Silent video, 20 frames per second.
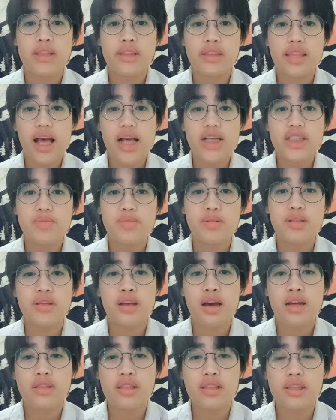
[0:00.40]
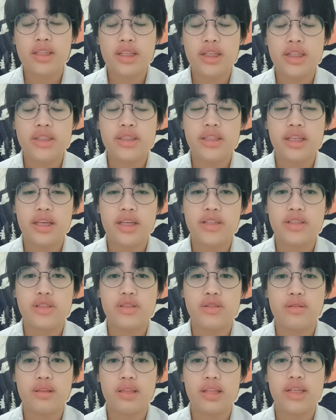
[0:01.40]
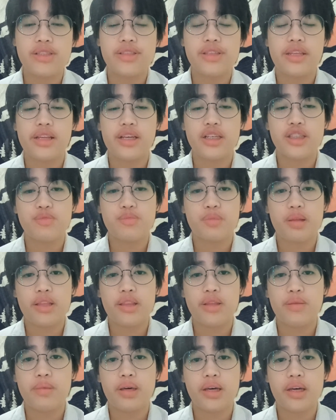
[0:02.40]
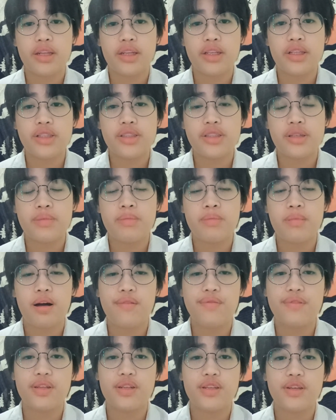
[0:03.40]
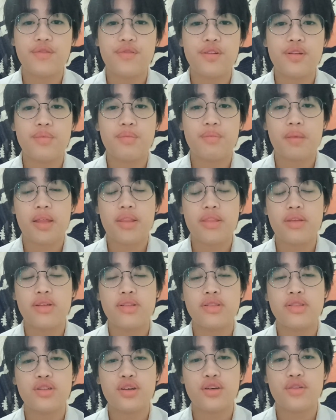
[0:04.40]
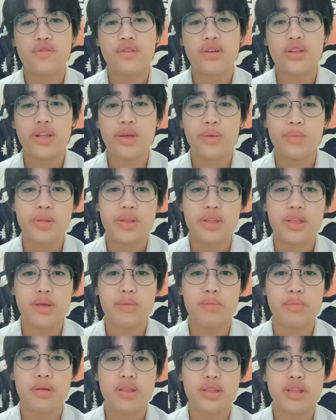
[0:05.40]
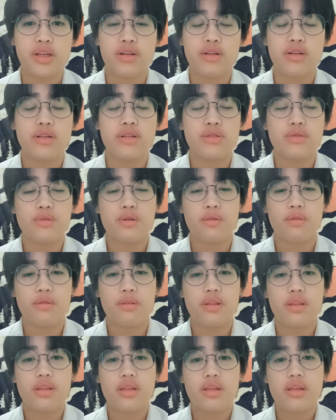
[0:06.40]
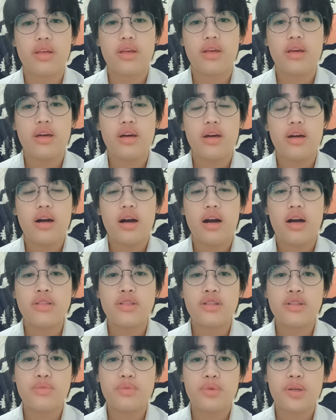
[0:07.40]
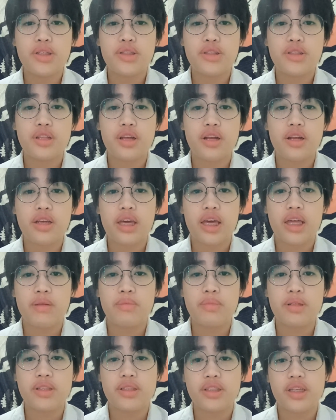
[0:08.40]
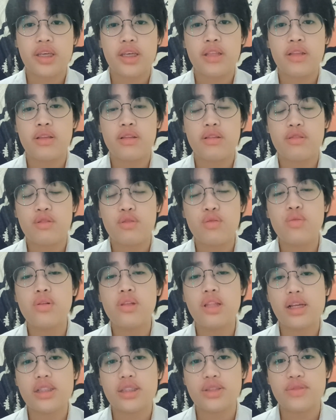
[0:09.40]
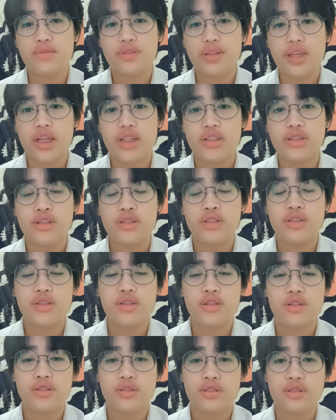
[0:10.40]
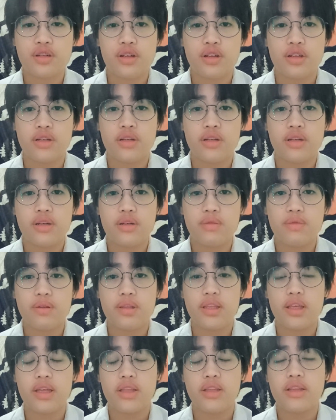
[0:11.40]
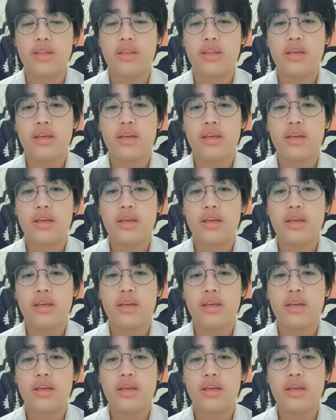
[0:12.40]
And last but not the least is to list and explain the mechanism of the different methods of inhibiting bacterial growth, under which there can be seen two classifications concerned with it.